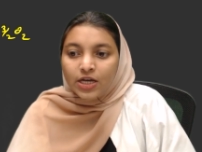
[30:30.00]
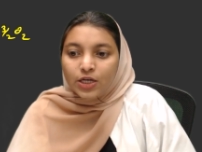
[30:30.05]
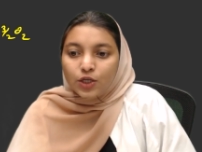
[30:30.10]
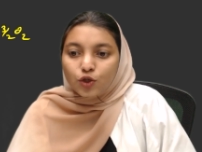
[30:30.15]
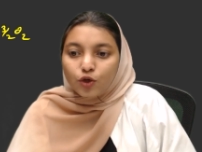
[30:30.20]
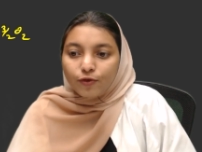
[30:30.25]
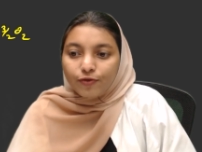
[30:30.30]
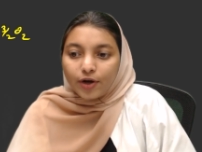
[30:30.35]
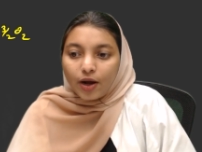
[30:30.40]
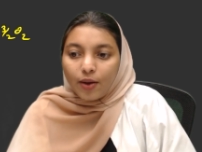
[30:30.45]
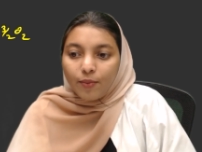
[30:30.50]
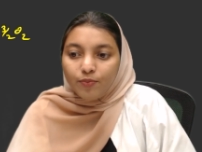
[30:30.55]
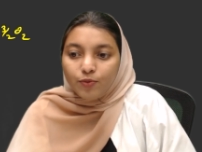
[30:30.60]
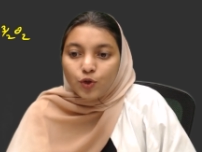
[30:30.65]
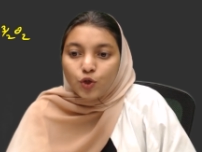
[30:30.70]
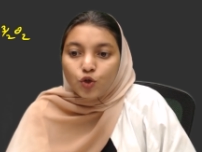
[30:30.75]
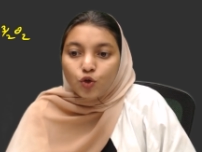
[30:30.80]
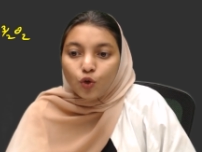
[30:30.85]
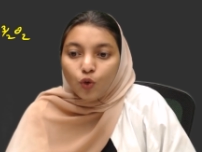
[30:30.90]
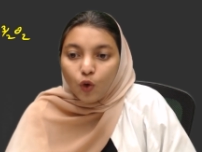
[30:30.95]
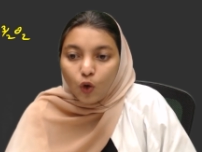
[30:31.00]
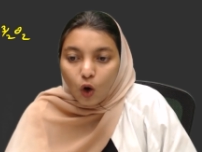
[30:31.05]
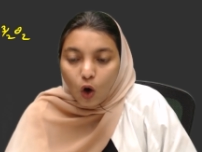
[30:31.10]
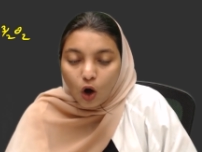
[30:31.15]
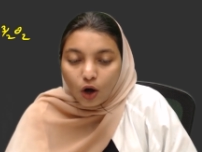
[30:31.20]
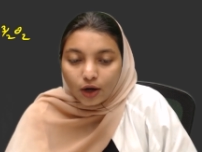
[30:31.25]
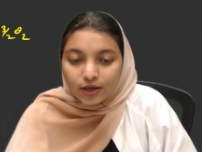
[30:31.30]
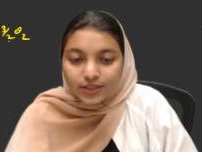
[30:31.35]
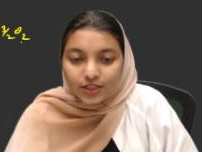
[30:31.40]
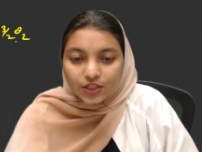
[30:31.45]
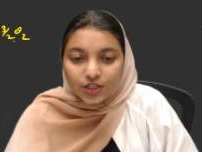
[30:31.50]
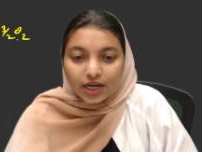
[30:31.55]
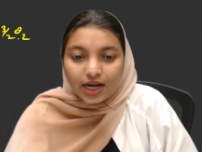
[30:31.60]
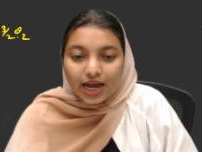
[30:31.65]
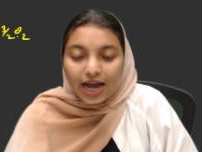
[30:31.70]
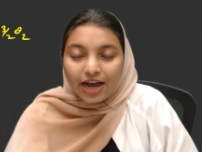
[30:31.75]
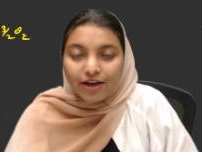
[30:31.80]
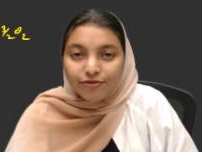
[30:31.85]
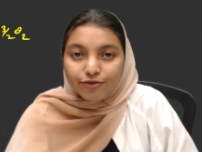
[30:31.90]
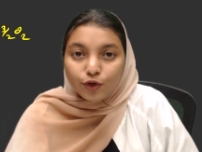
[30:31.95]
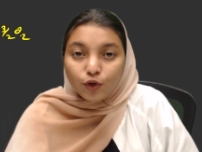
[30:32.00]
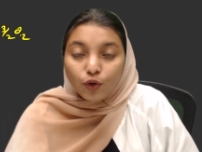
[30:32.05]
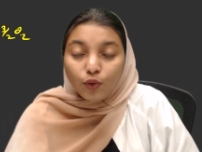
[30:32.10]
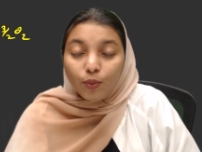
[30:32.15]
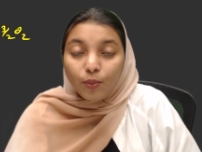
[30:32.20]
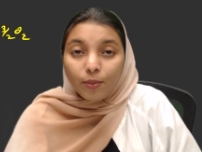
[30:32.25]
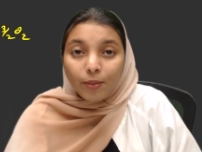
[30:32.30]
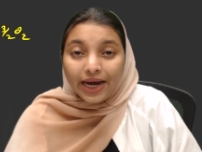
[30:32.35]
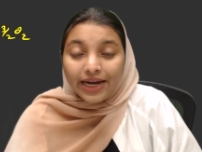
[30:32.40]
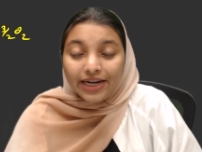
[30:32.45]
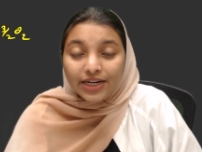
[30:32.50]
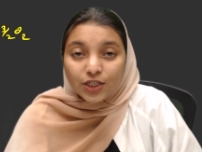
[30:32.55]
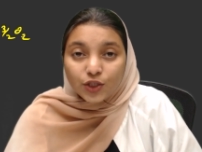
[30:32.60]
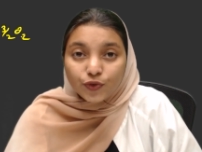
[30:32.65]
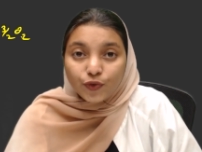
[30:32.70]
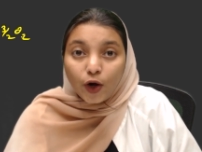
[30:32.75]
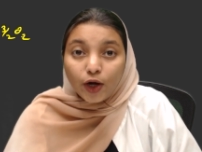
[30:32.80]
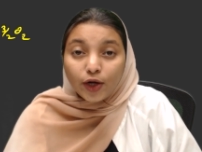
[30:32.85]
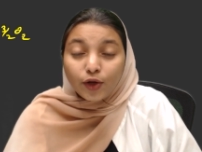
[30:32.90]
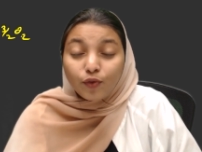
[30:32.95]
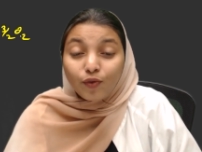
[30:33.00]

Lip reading: So from 2 oxygen, I have to minus what?